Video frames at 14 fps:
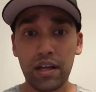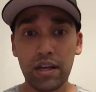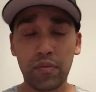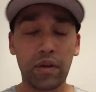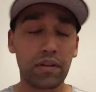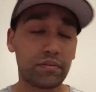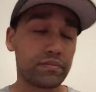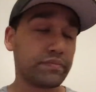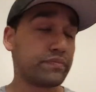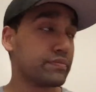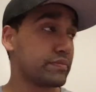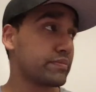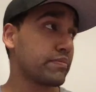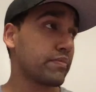Well,
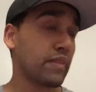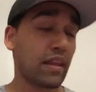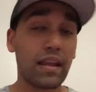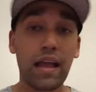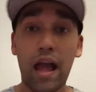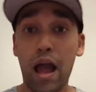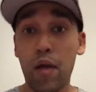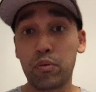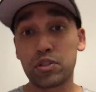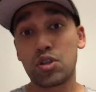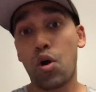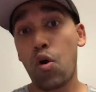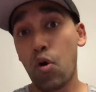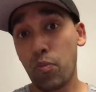I
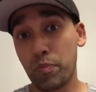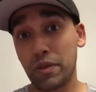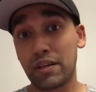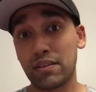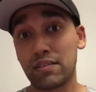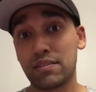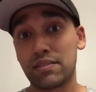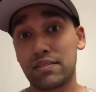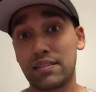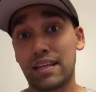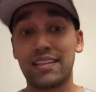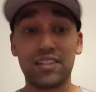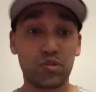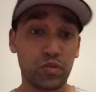was hoping
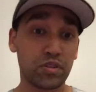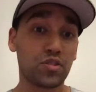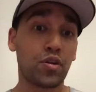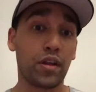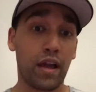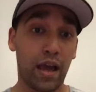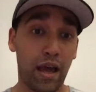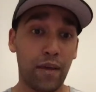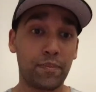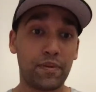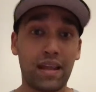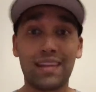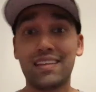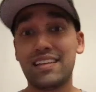that this was going to
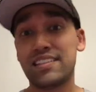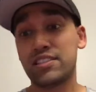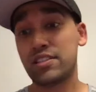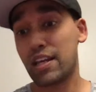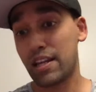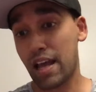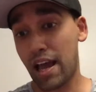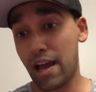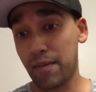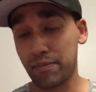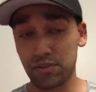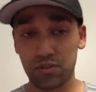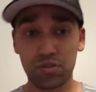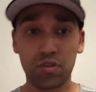happen, and this did
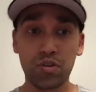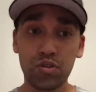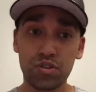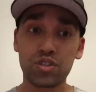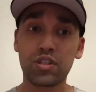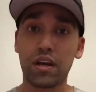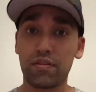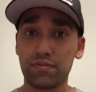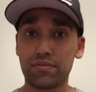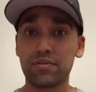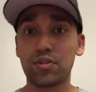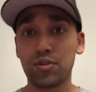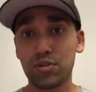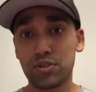happen. So good stuff,
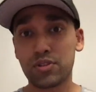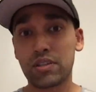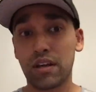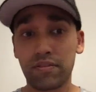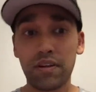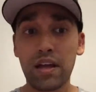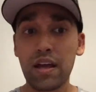good stuff.